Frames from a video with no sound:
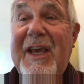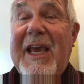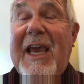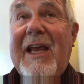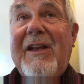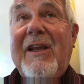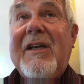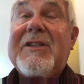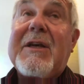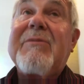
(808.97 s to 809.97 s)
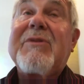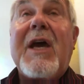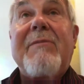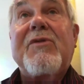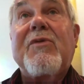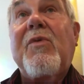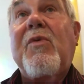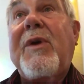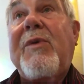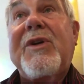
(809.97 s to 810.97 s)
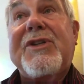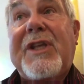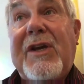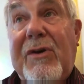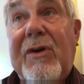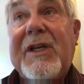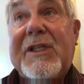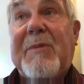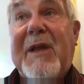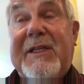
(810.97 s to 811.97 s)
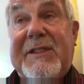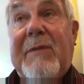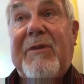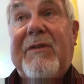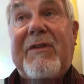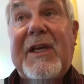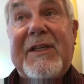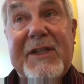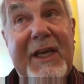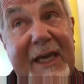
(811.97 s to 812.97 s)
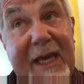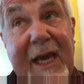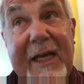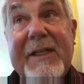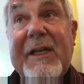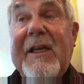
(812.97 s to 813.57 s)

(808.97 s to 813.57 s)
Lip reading: And sometimes we wish they could explain some of the things they can't,